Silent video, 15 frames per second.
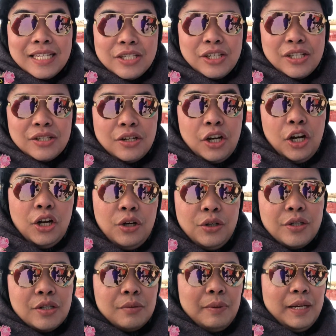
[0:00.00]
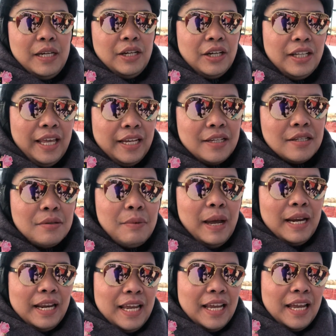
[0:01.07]
It's just gross when you're like
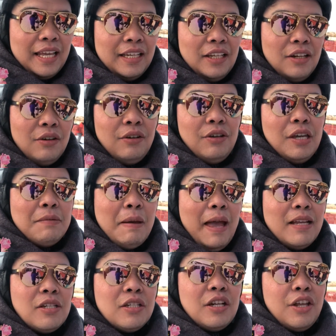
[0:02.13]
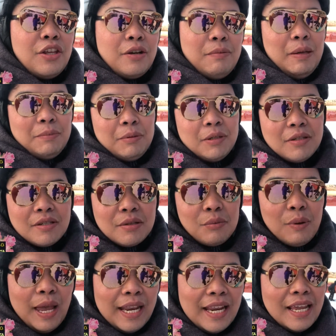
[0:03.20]
sweating and you know you imagine other people
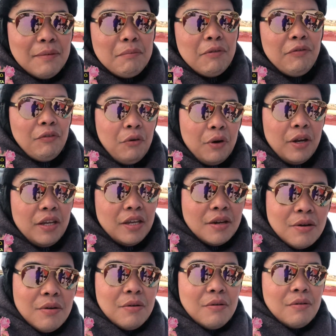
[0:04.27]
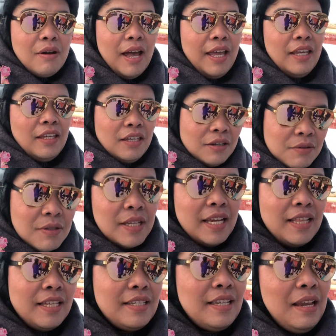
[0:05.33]
sweating before you
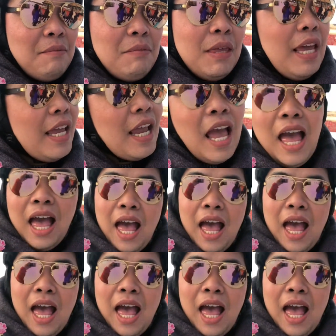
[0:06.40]
using the same thing.